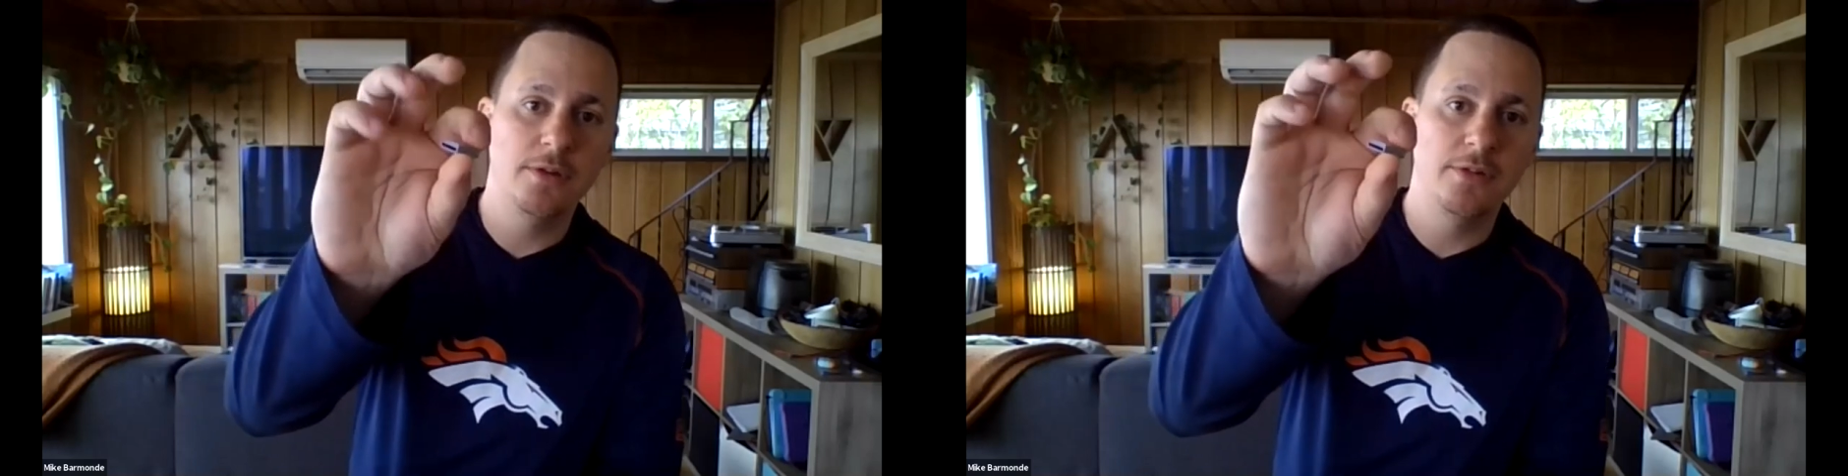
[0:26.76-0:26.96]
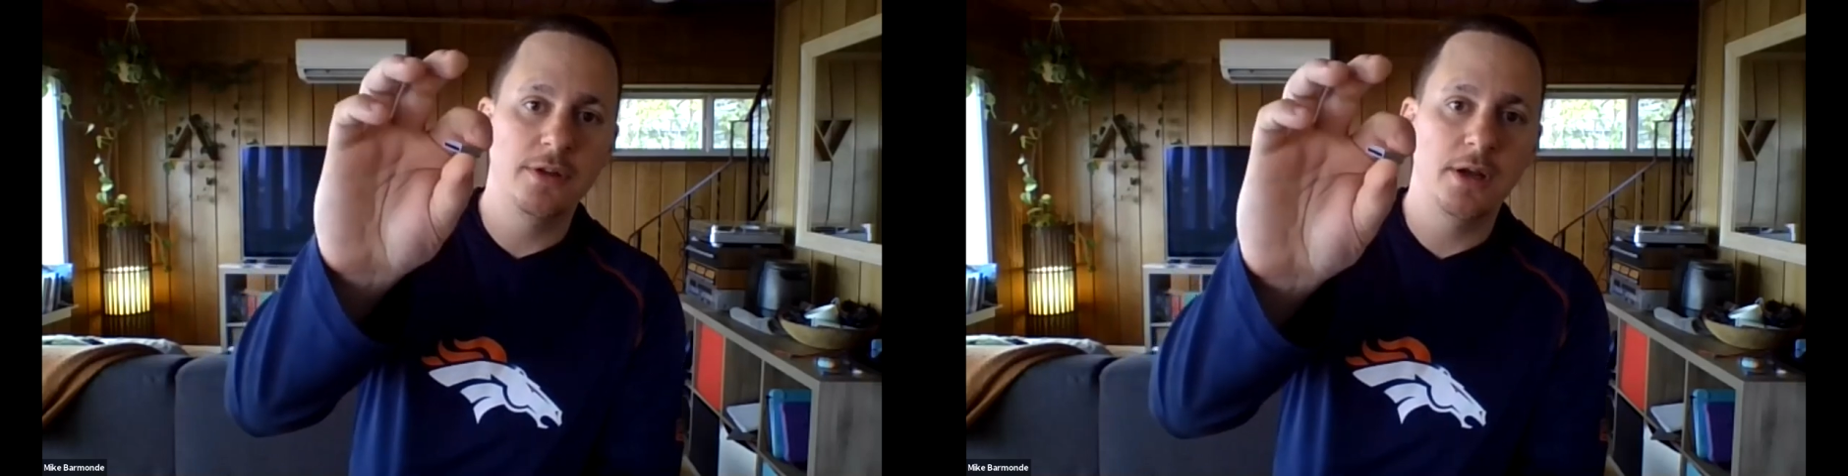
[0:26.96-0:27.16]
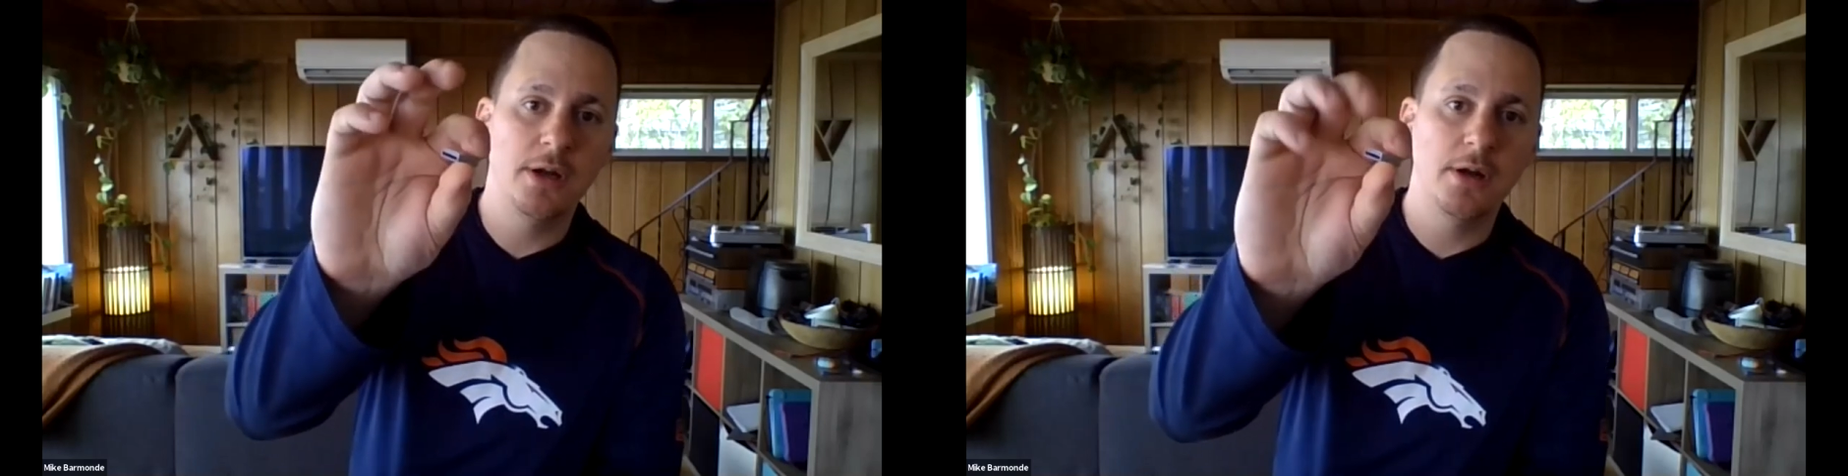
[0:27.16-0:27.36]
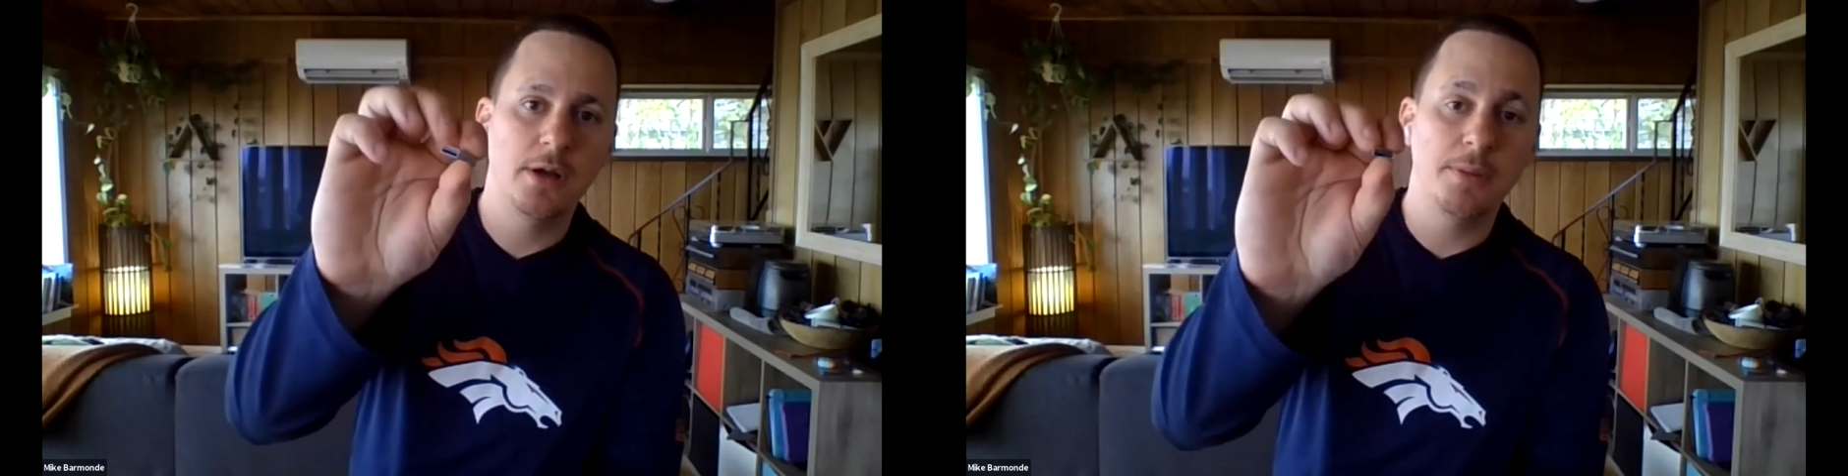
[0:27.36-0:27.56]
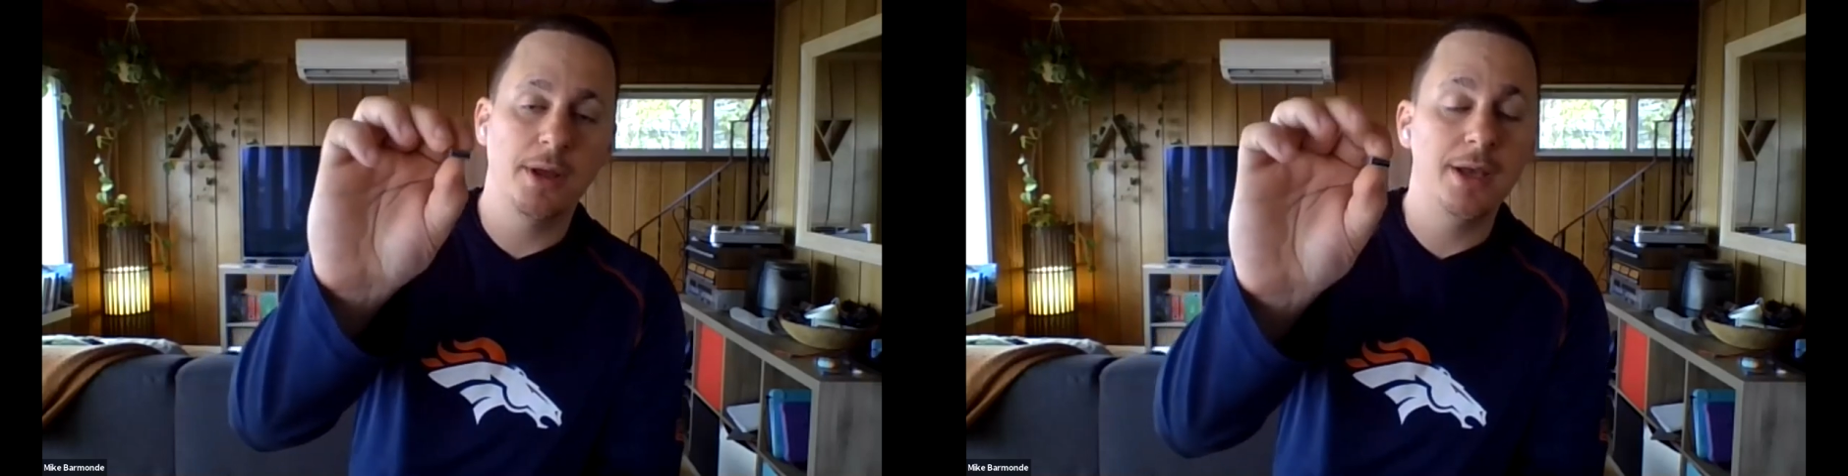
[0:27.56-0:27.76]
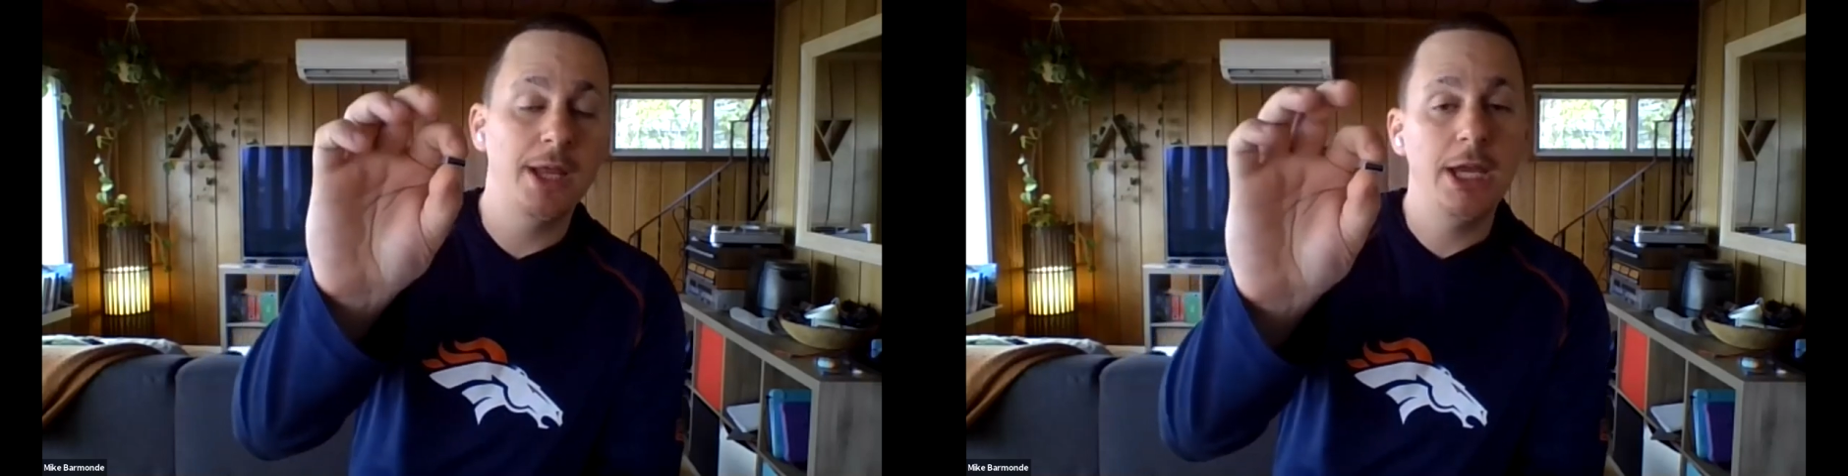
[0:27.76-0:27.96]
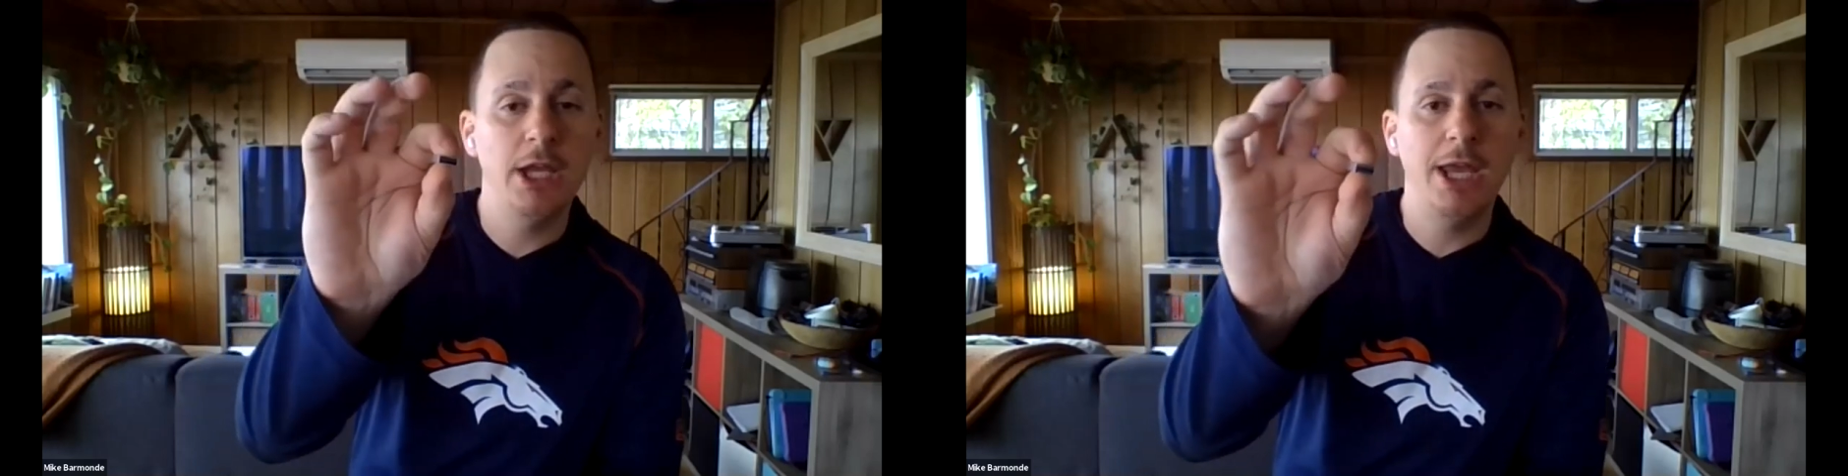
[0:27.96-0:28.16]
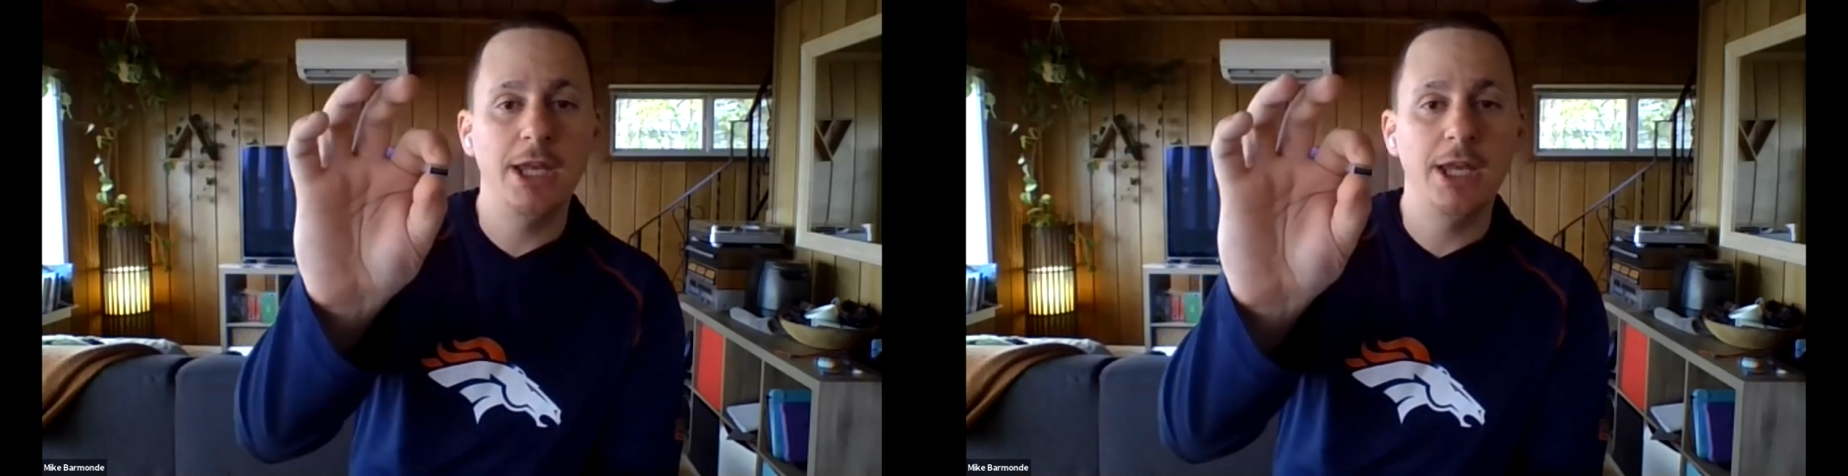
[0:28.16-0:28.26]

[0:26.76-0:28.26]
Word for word: As you can see here, it can plug into